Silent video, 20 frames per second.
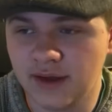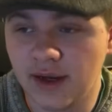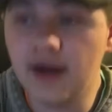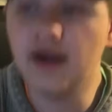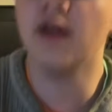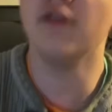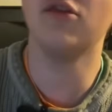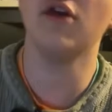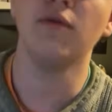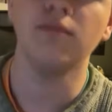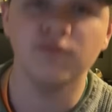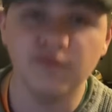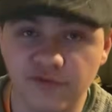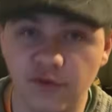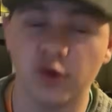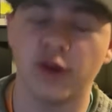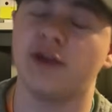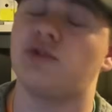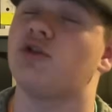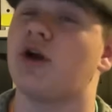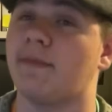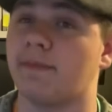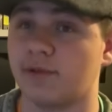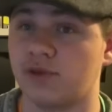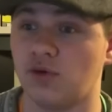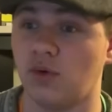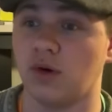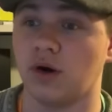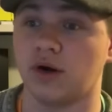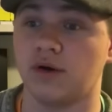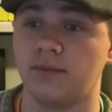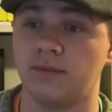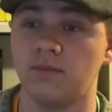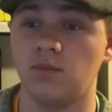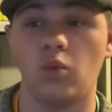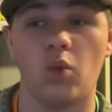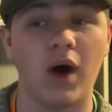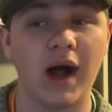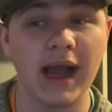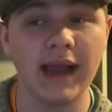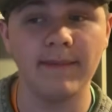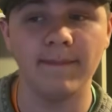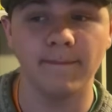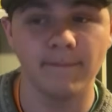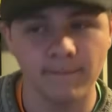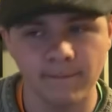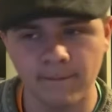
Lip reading: It also fully dropped Xorg. Why?